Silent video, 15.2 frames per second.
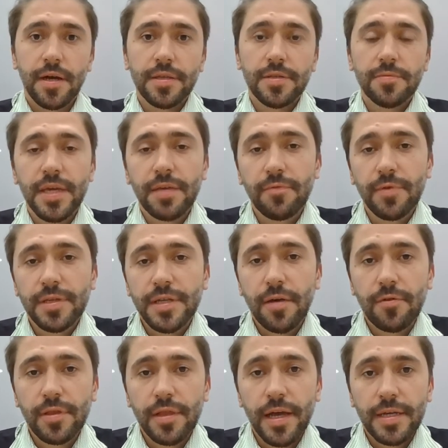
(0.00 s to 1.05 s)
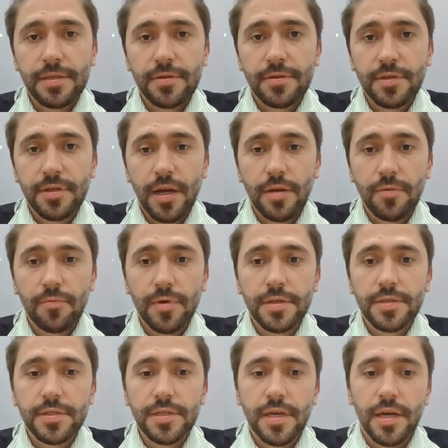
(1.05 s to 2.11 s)
to begin with, I would like to start
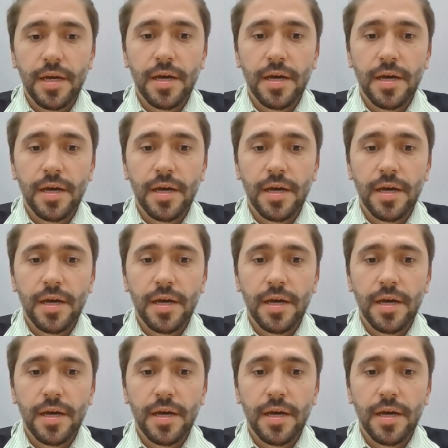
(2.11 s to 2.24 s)
with